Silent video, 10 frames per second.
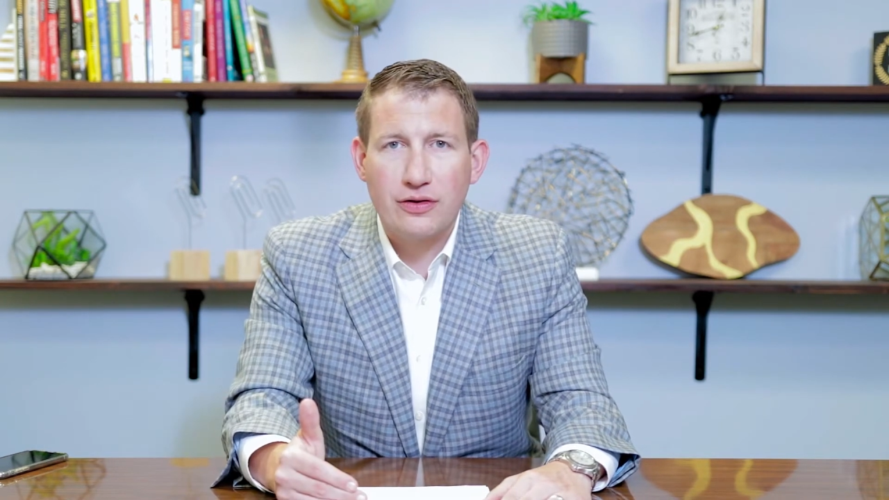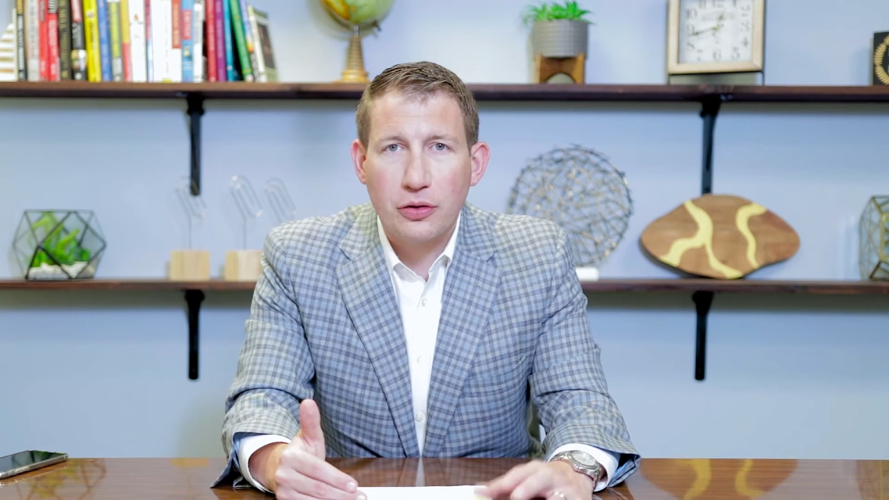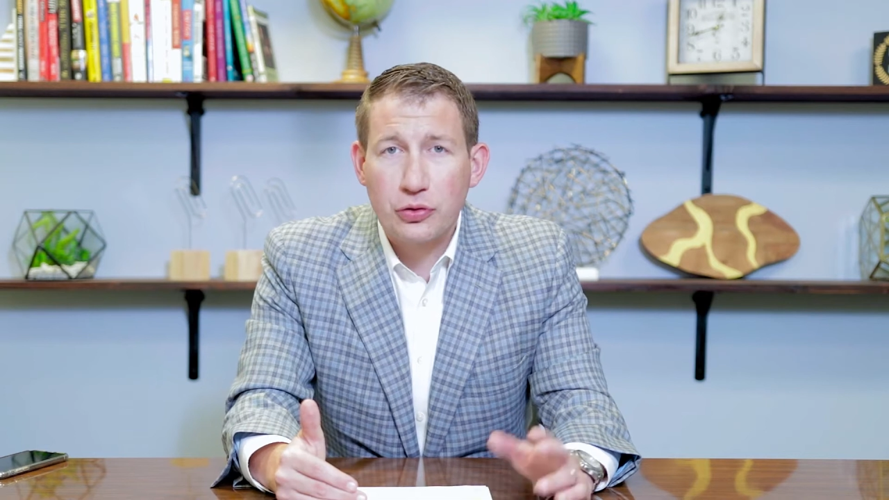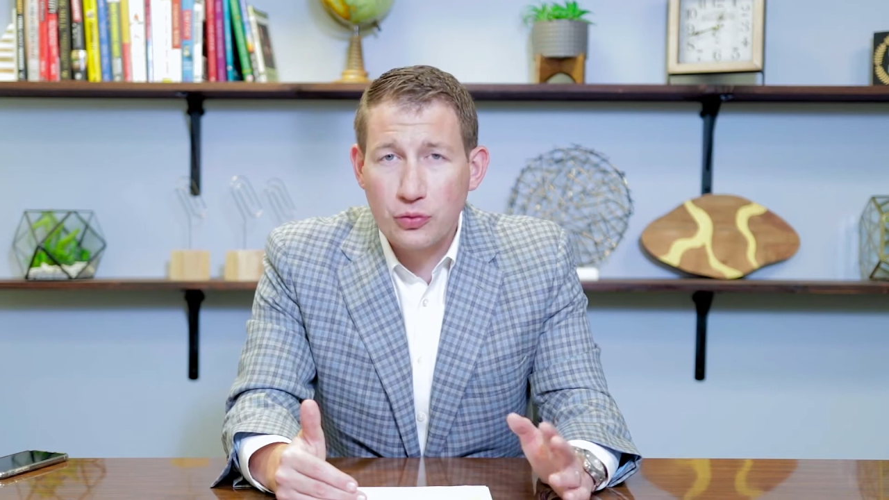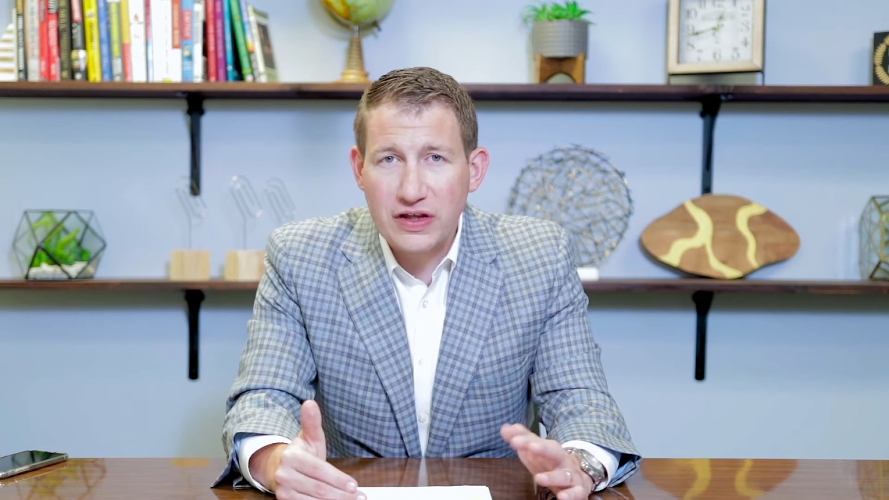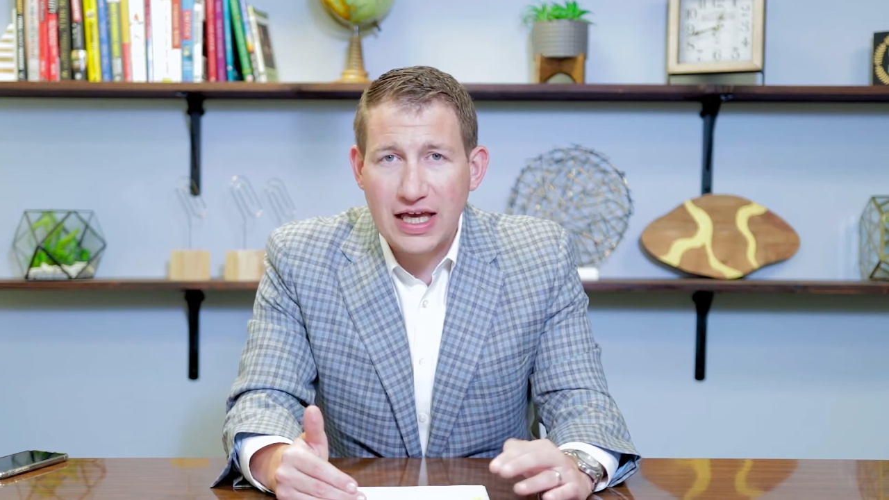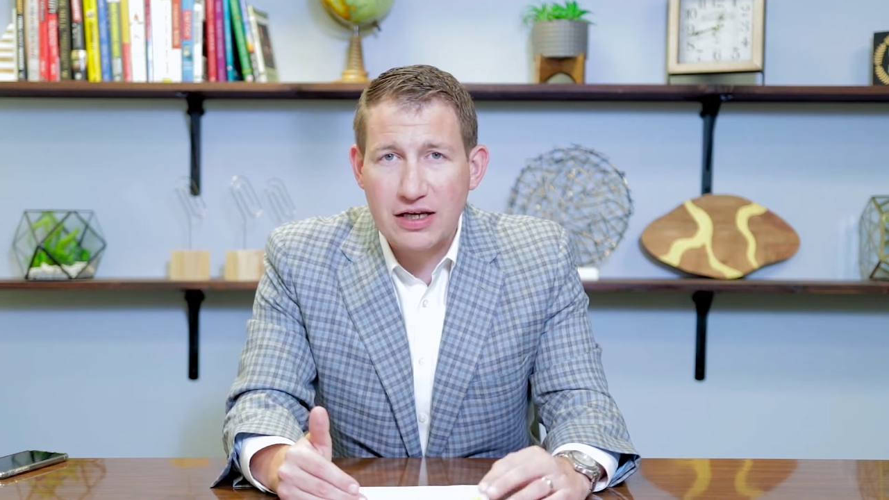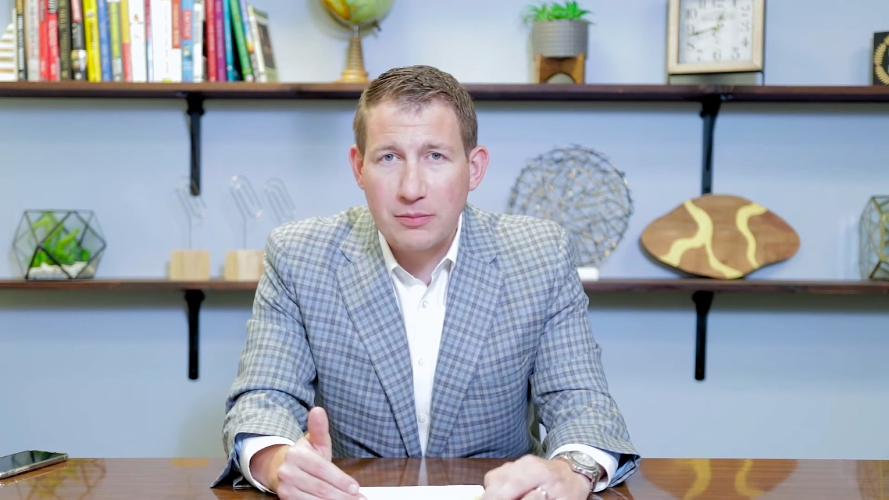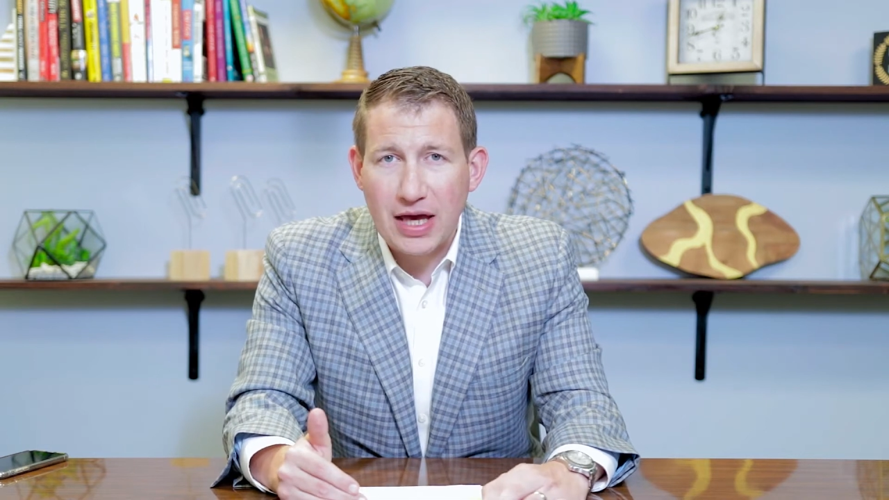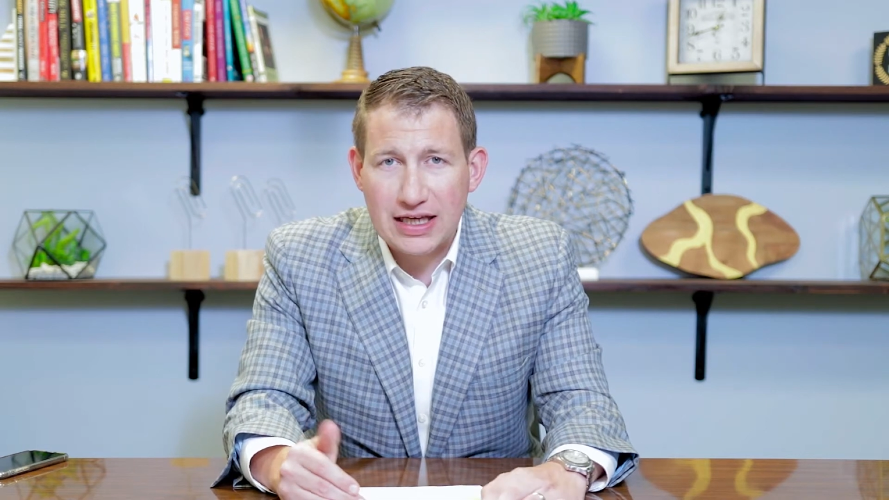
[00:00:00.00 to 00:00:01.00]
through the end
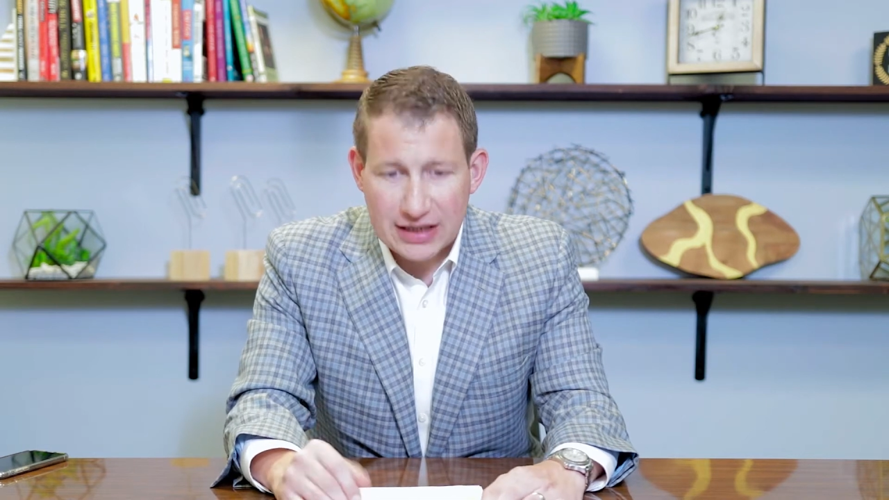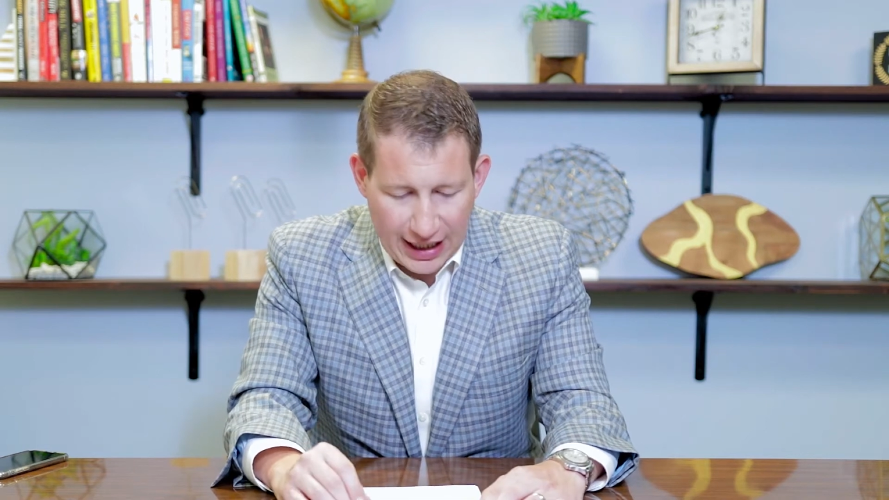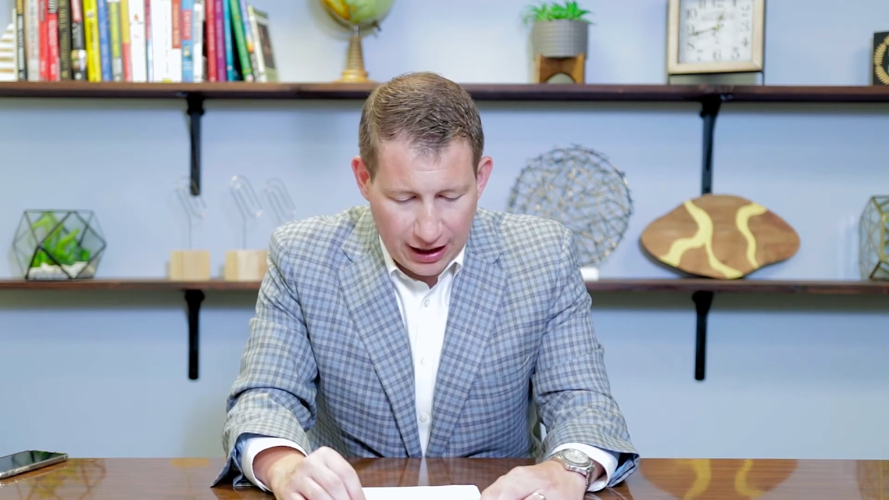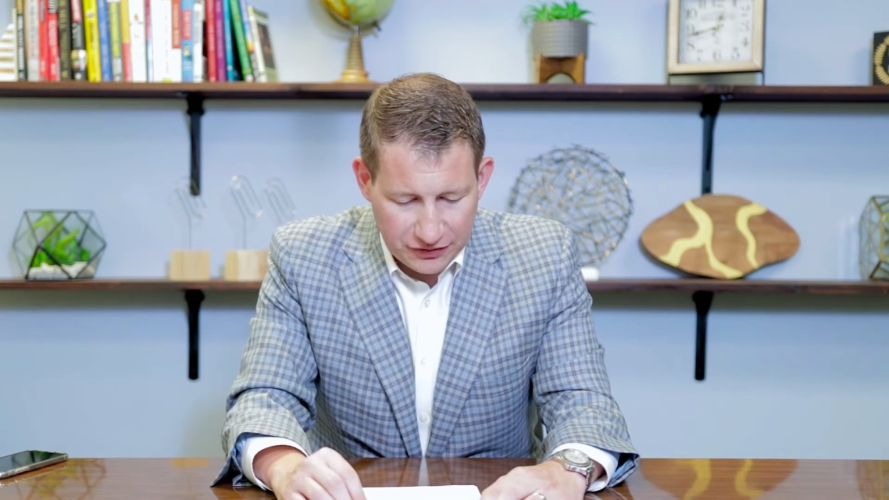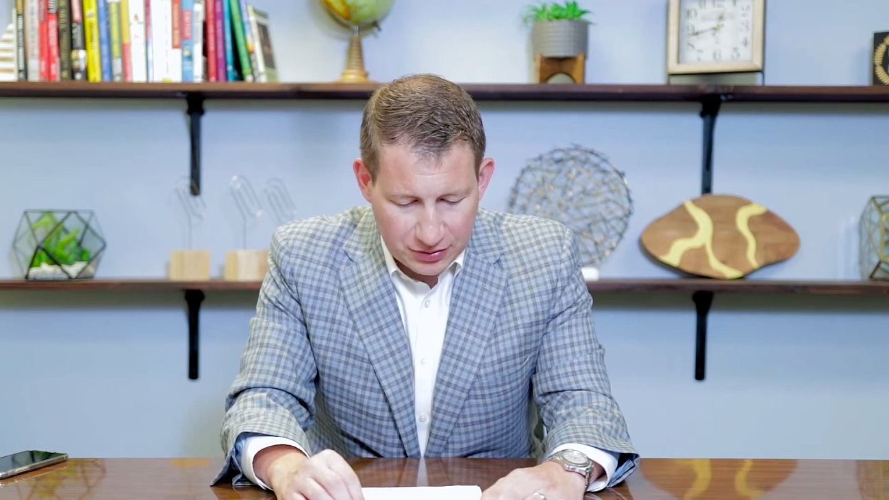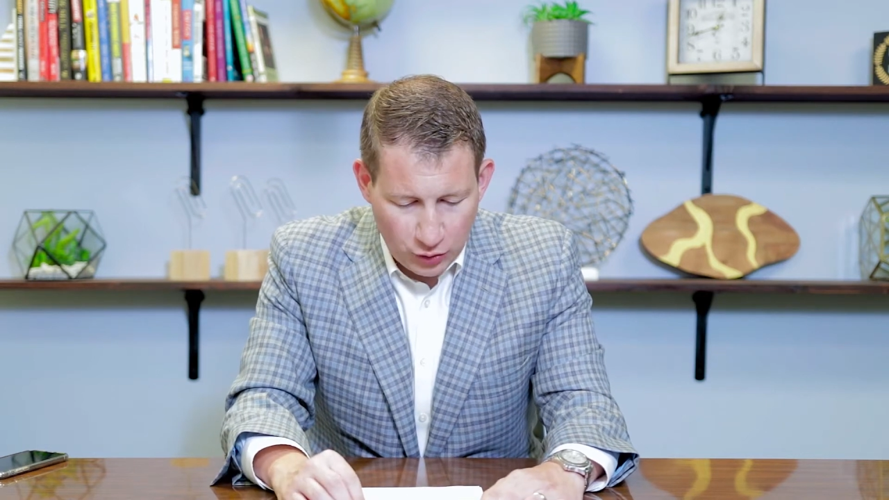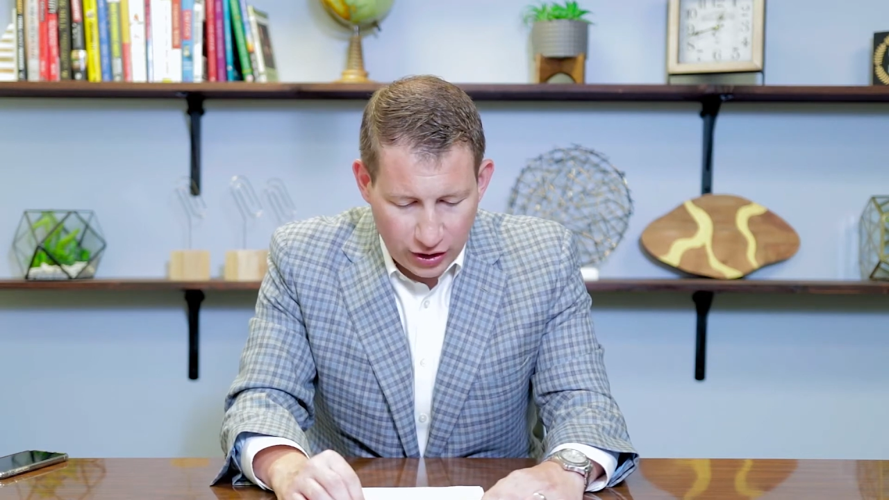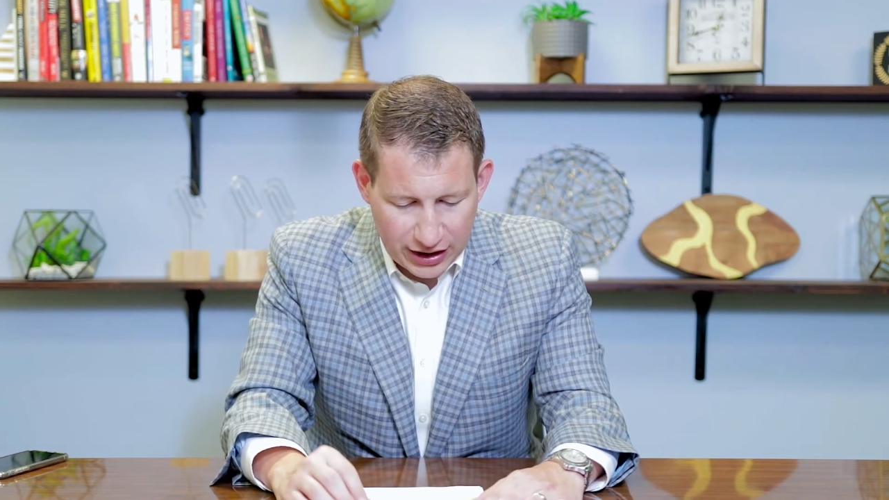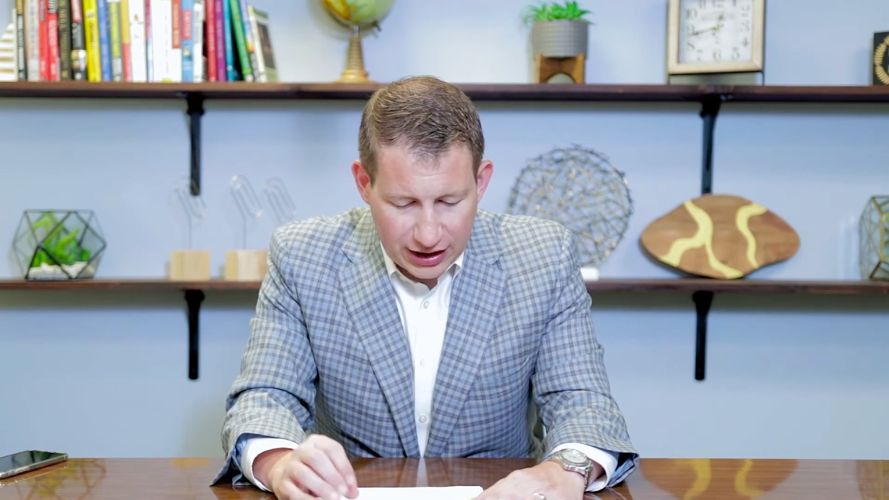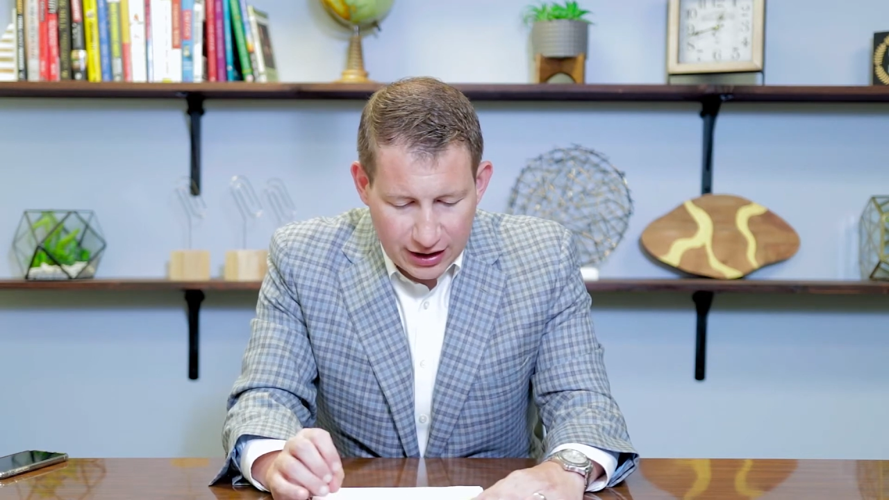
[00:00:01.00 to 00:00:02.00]
of May in the housing
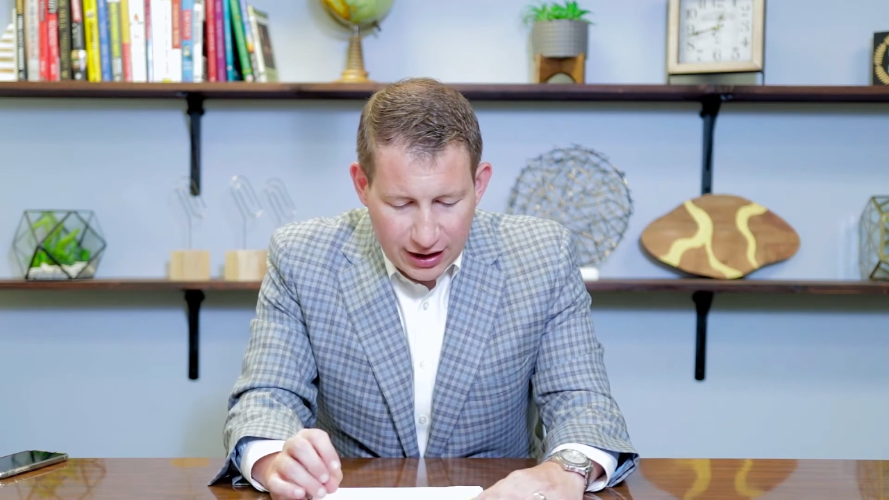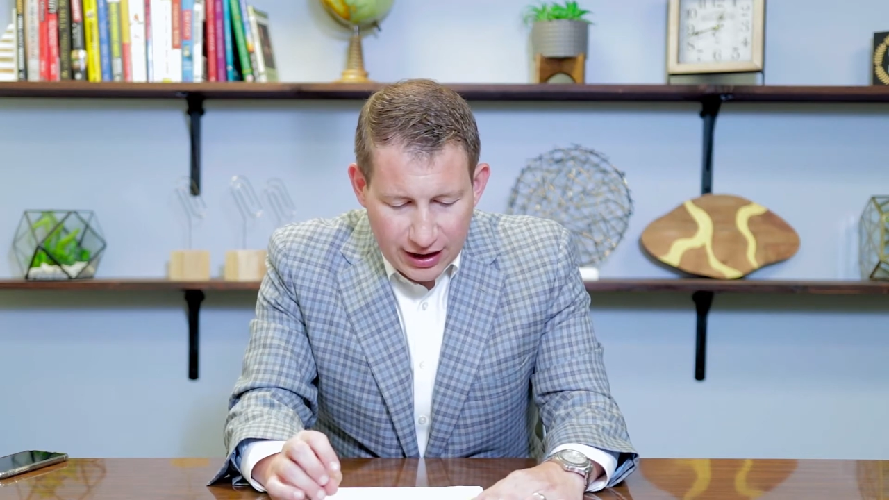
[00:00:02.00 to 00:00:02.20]
market,